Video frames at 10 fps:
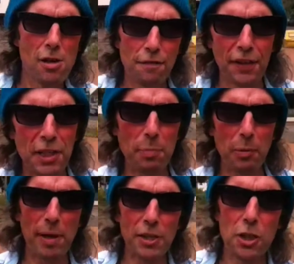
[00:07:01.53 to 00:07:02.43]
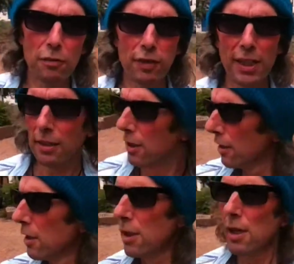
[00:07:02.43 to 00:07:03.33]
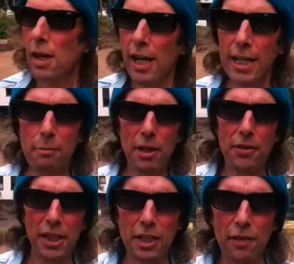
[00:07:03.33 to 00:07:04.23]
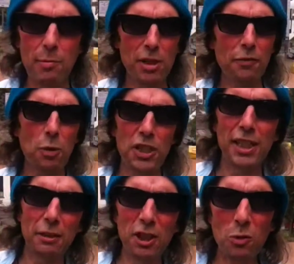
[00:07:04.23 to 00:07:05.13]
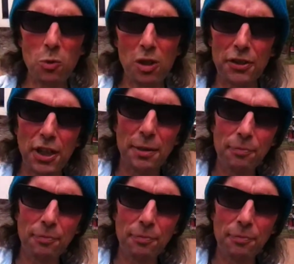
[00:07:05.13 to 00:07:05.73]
Facebook page, hopefully. Anyway, thank you very much for watching. Now, you know what?